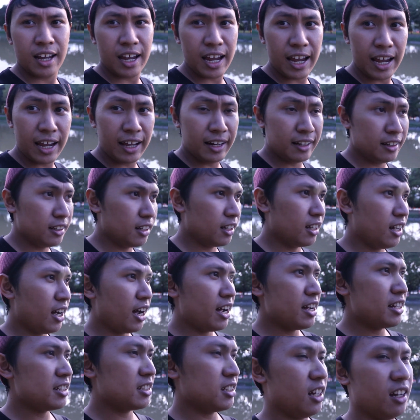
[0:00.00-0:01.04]
and the
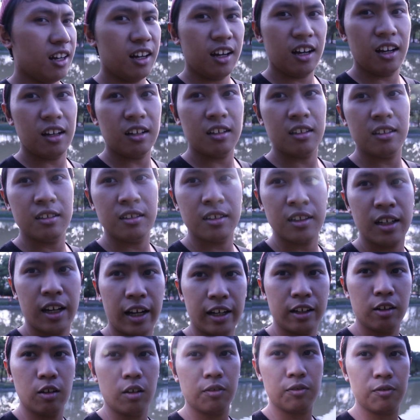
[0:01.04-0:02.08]
guys are
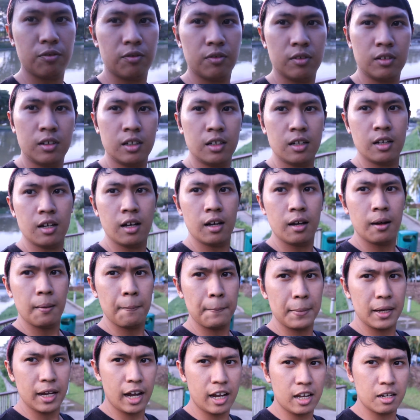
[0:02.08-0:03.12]
kind of
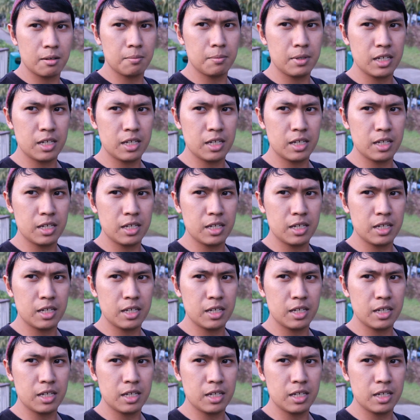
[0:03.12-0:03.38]
behind